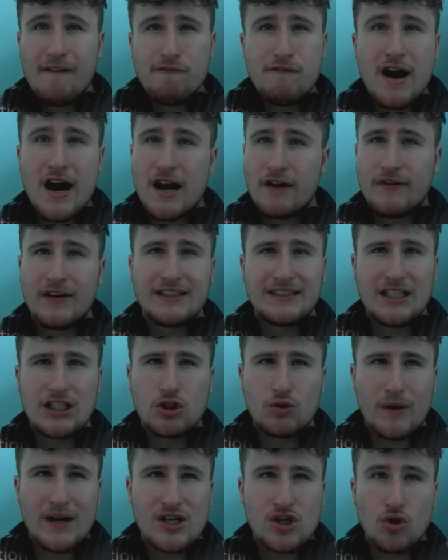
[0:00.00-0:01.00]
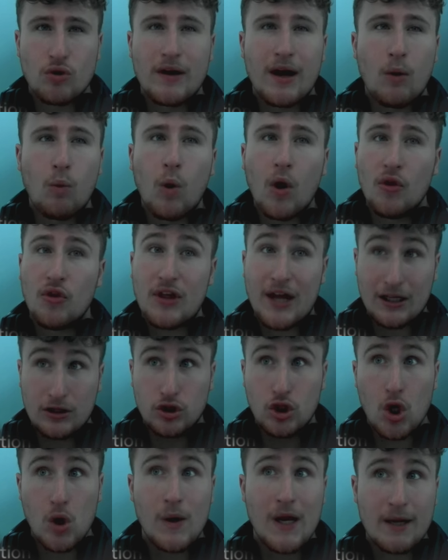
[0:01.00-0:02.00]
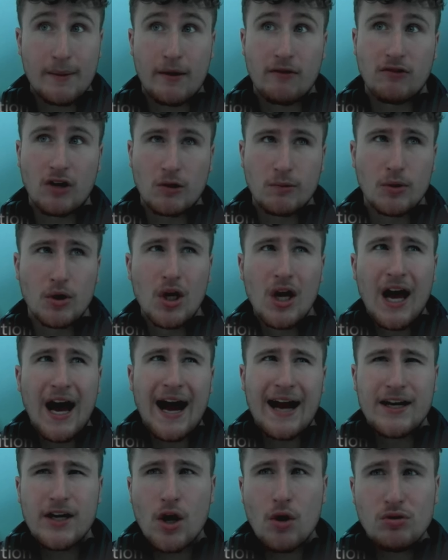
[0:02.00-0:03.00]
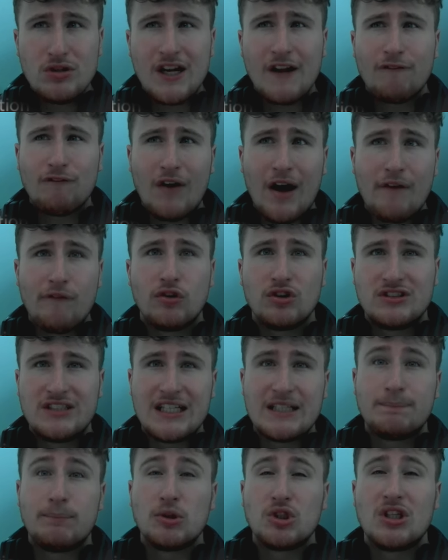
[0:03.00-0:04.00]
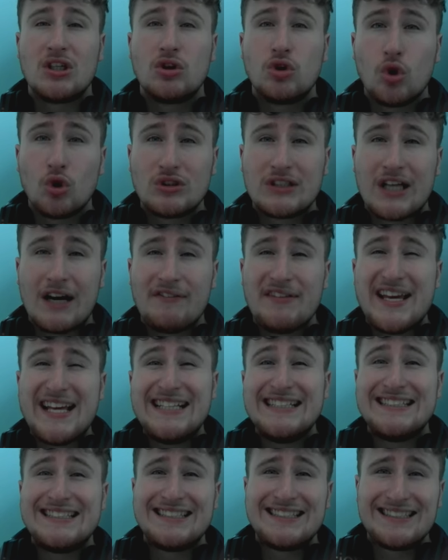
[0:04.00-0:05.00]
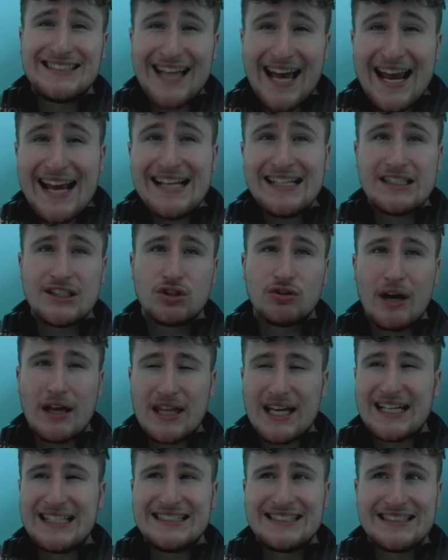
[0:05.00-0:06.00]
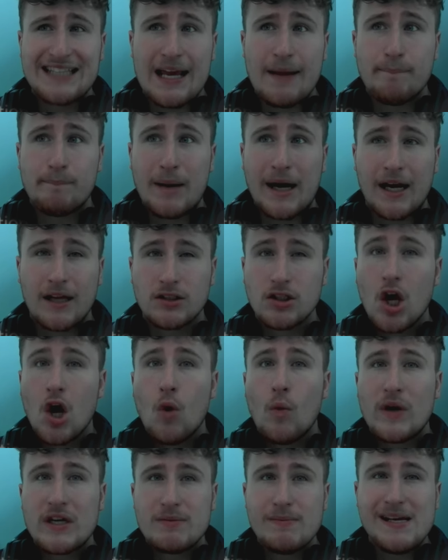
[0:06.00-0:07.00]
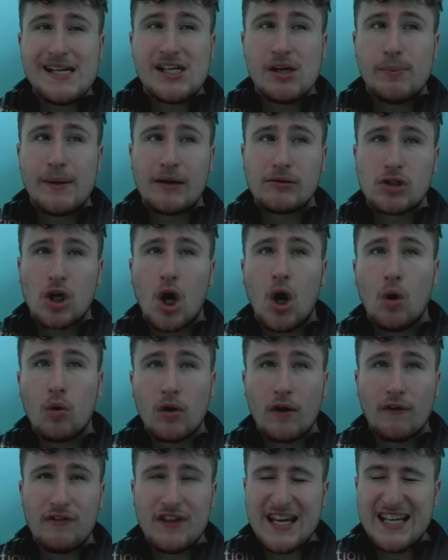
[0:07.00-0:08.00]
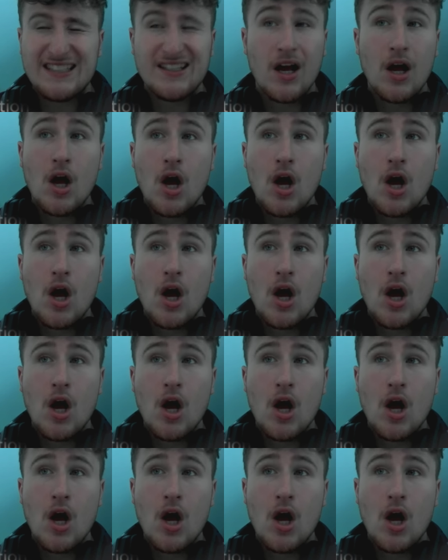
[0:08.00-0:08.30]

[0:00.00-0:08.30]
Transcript: Very, very situational. Now, one thing I do like about Rodman, I know she's 5'6", but she does have insane strength and insane balance, which means she'll be able to hold off these